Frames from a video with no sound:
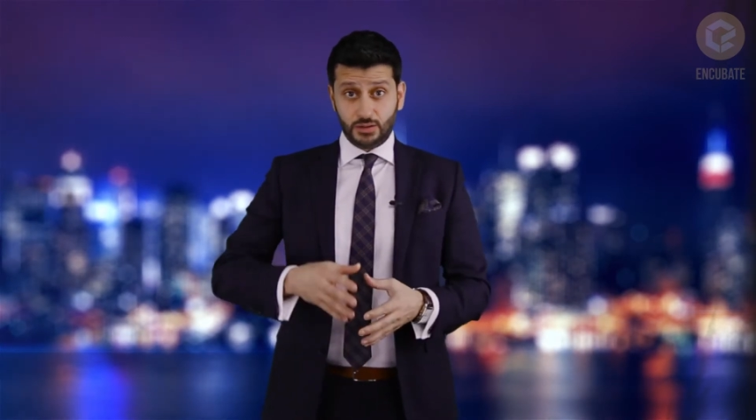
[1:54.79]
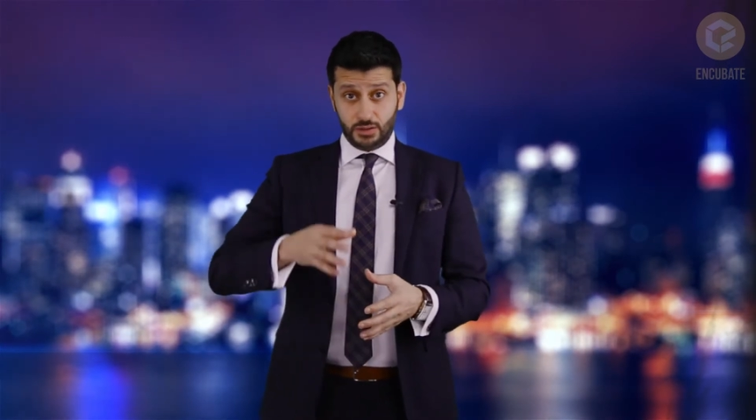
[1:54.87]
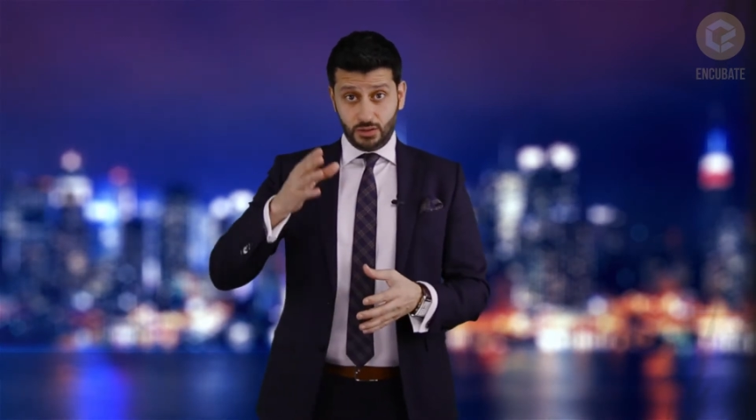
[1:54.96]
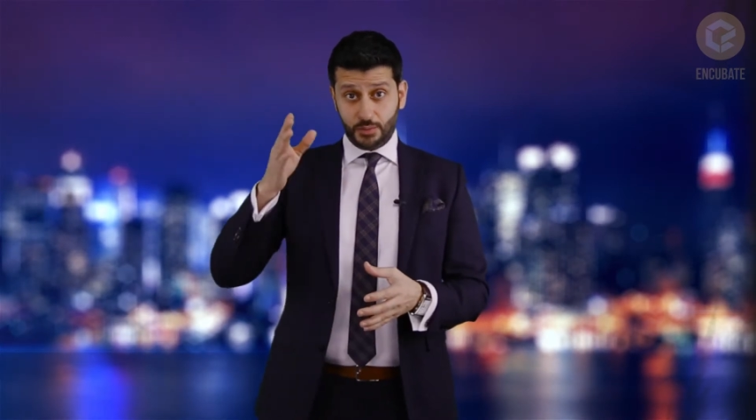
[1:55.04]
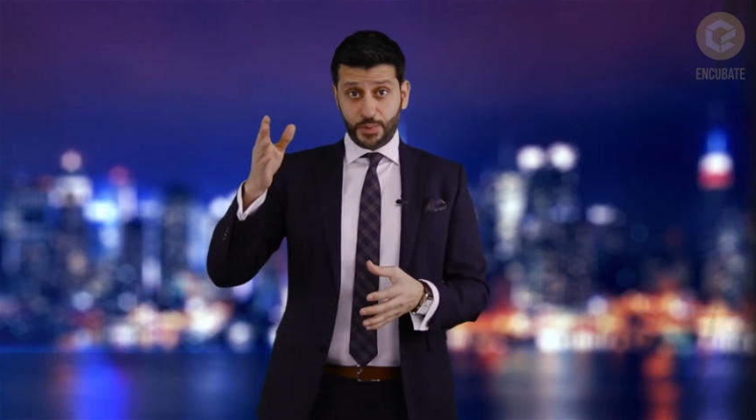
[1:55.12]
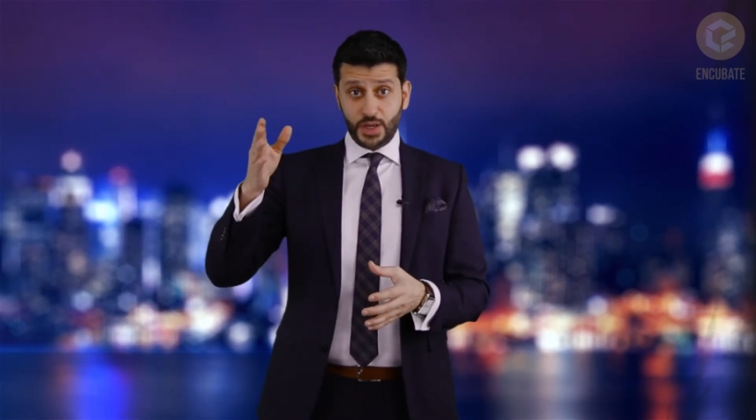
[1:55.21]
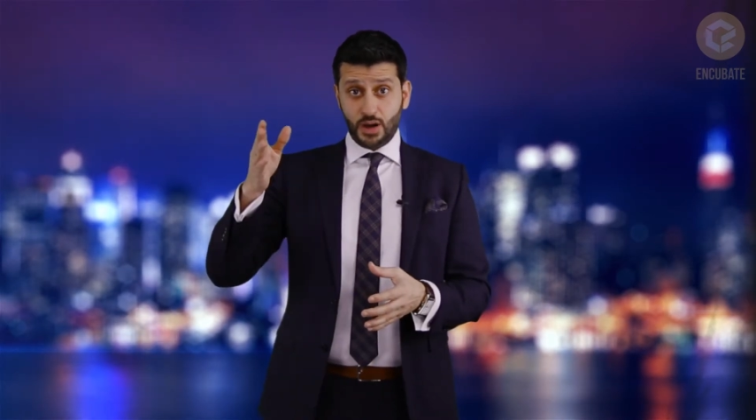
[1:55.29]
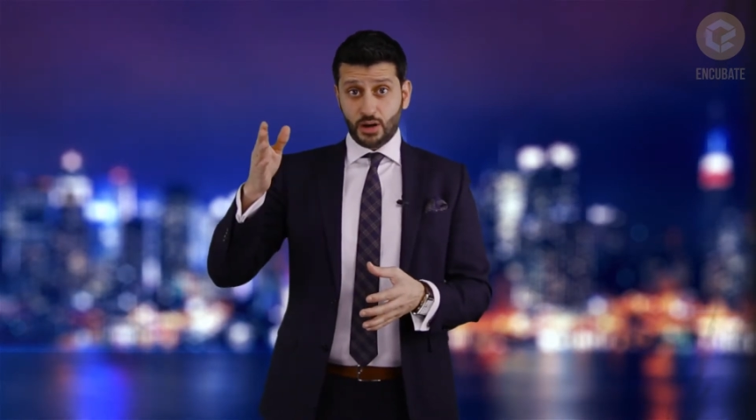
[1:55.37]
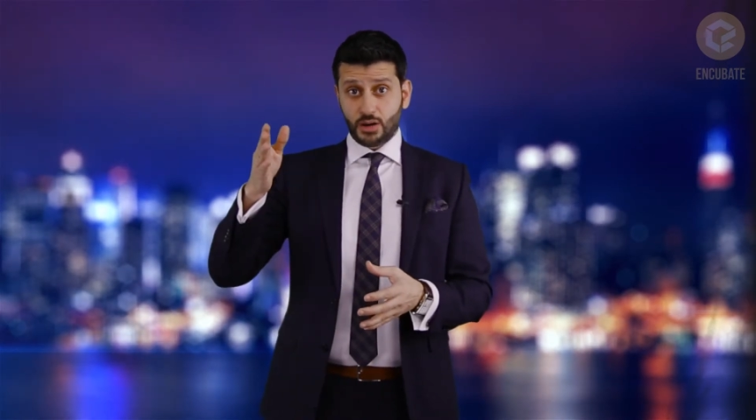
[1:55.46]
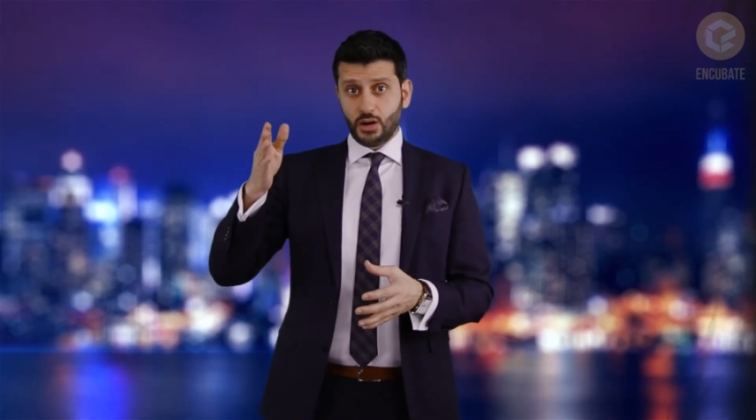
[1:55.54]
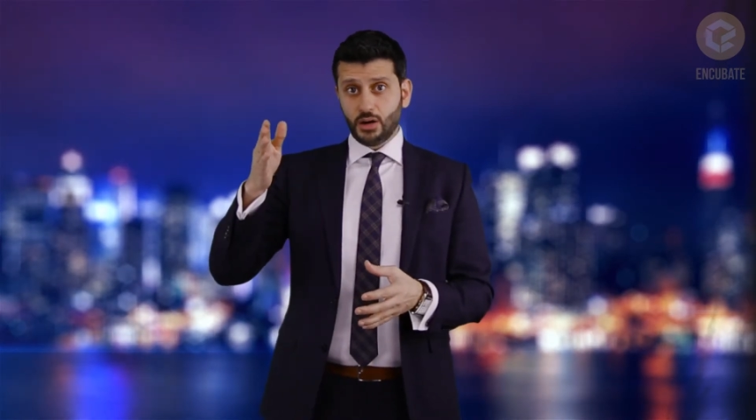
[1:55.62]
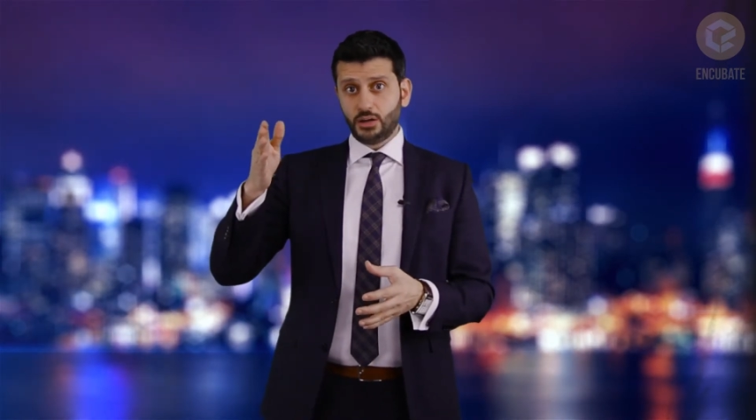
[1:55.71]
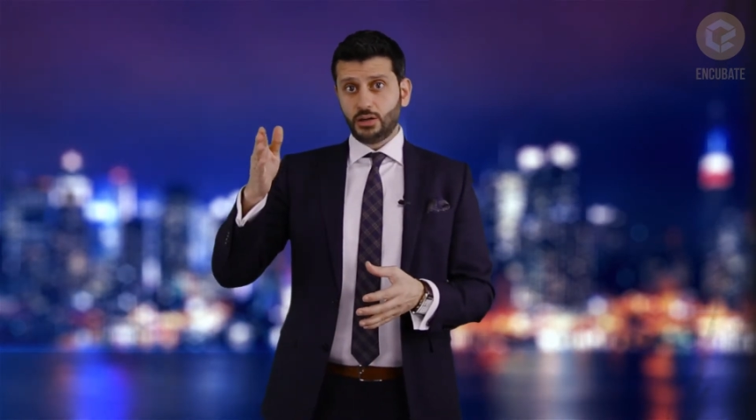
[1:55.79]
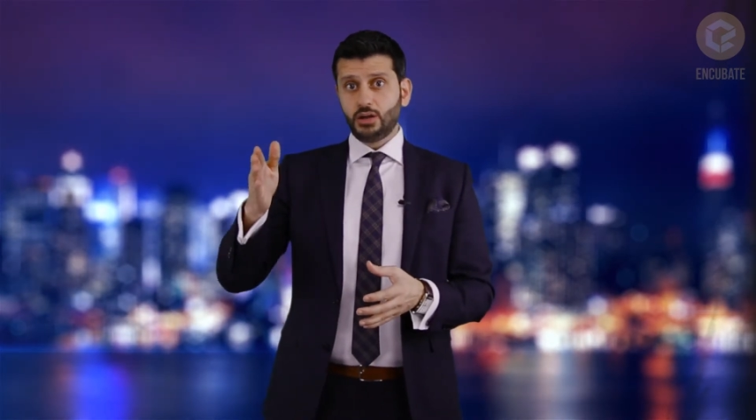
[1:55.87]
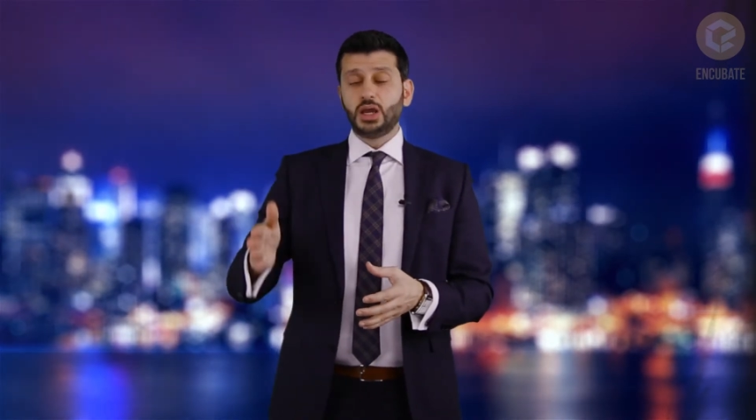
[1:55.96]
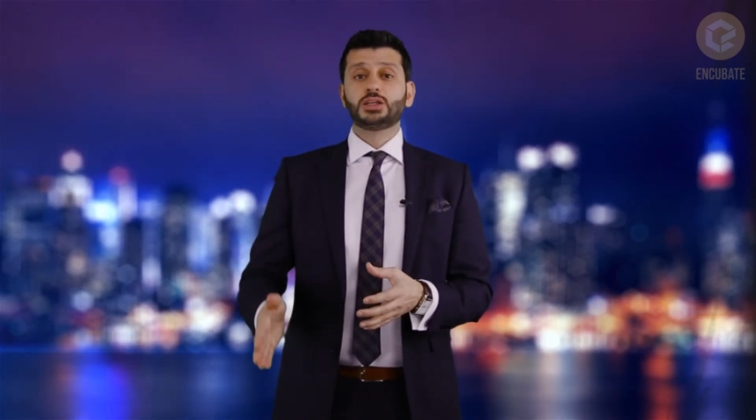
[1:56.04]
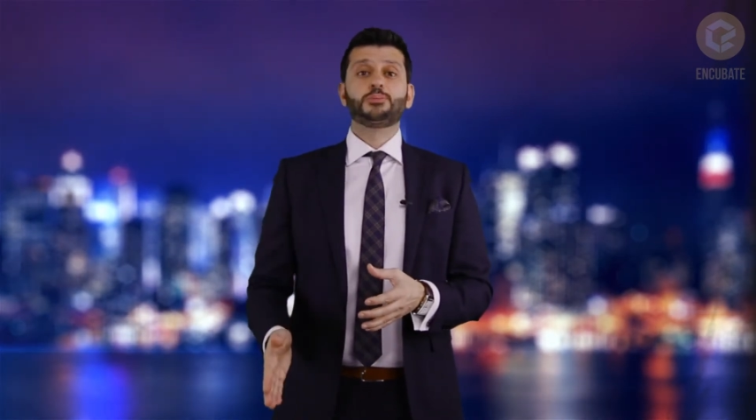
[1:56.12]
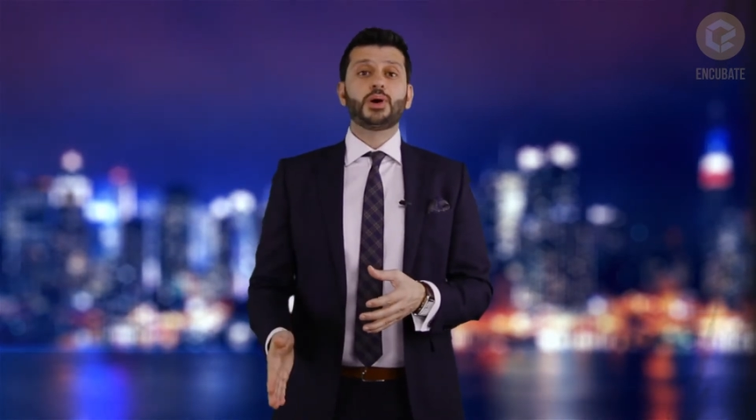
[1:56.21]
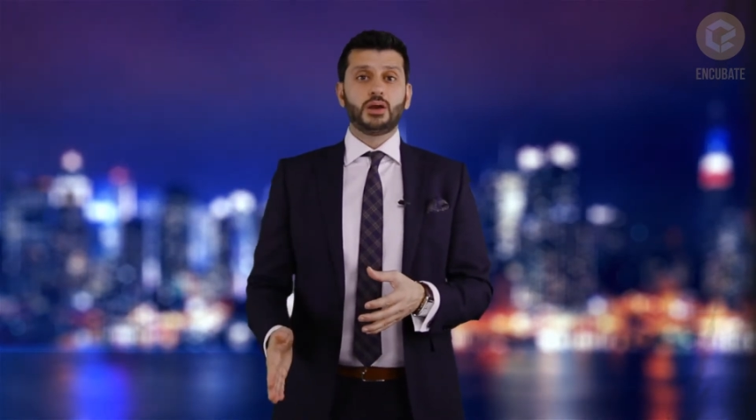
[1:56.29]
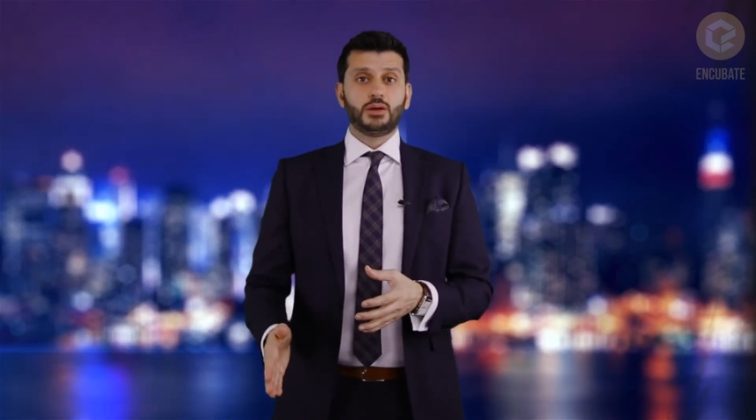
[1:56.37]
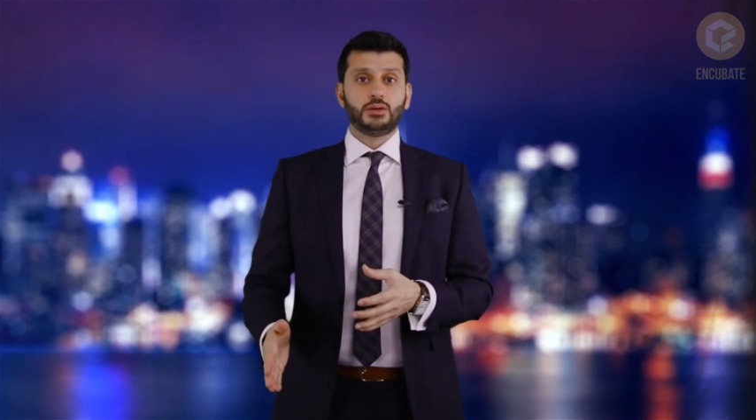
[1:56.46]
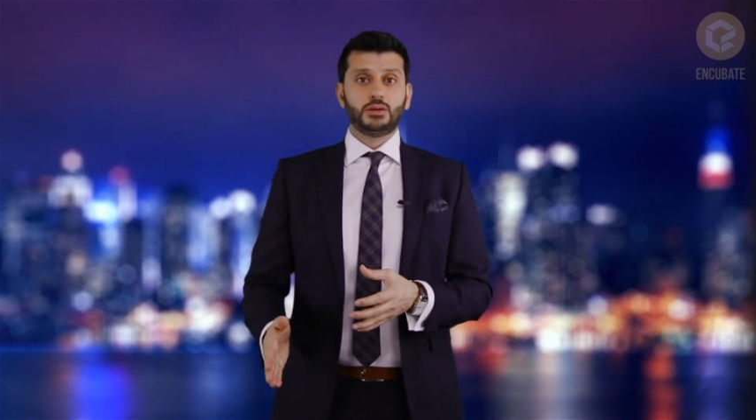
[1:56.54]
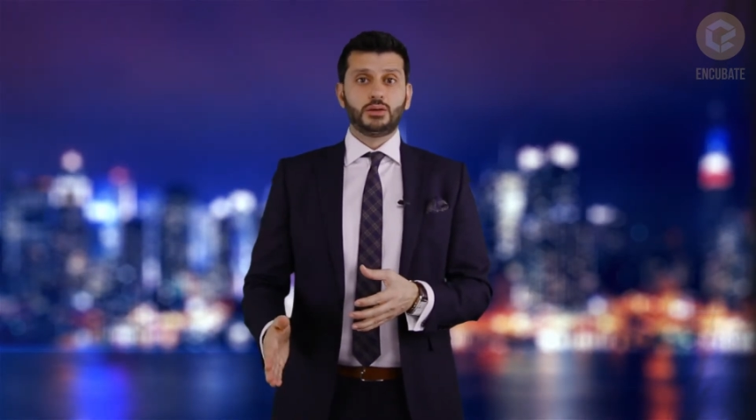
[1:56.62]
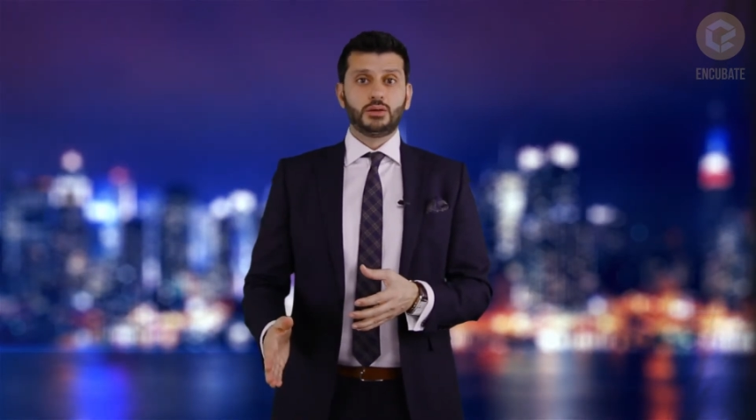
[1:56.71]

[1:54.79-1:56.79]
Your PR card expired.